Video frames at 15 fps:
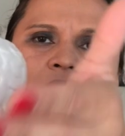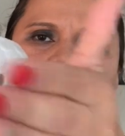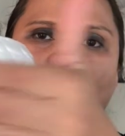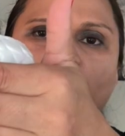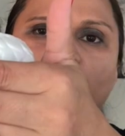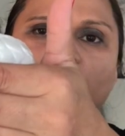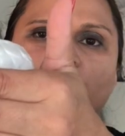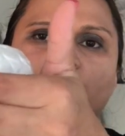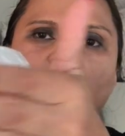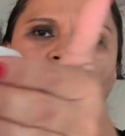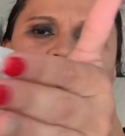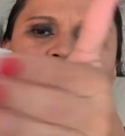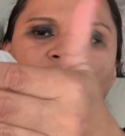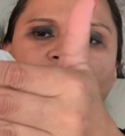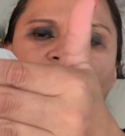um,
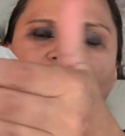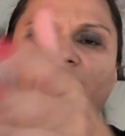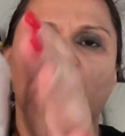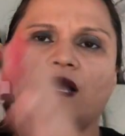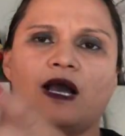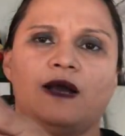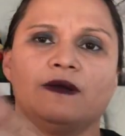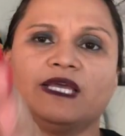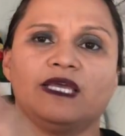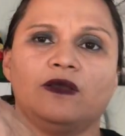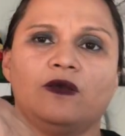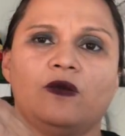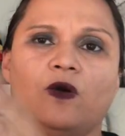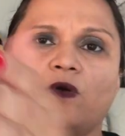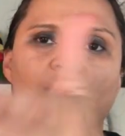stay uh,
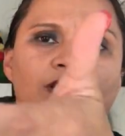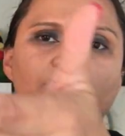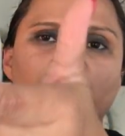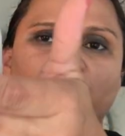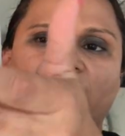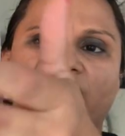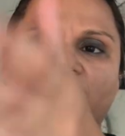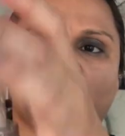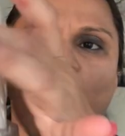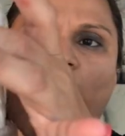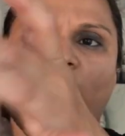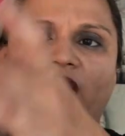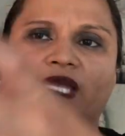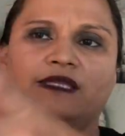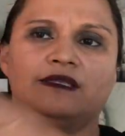go onto like the
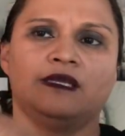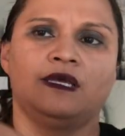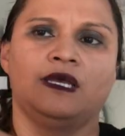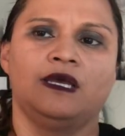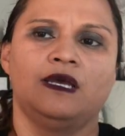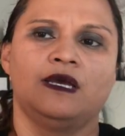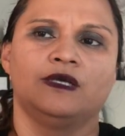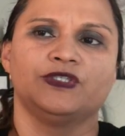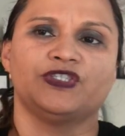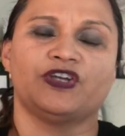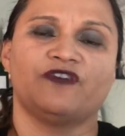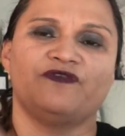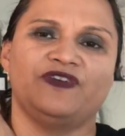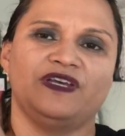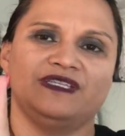white
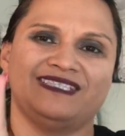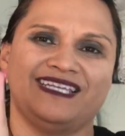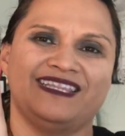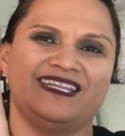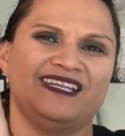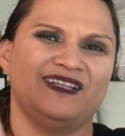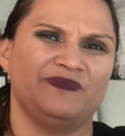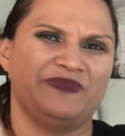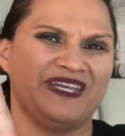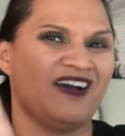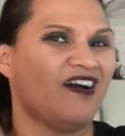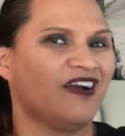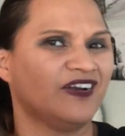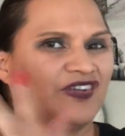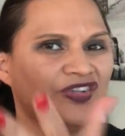surface, and then it'll be
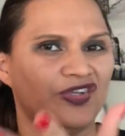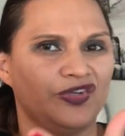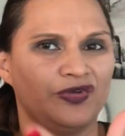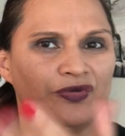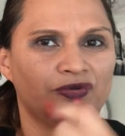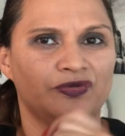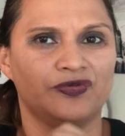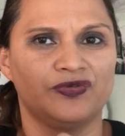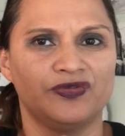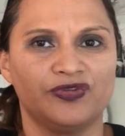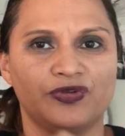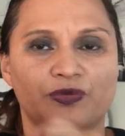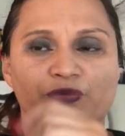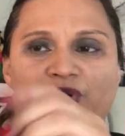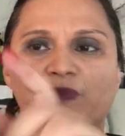hard to
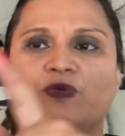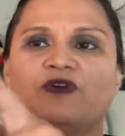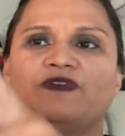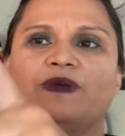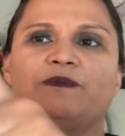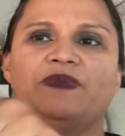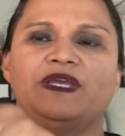to remove it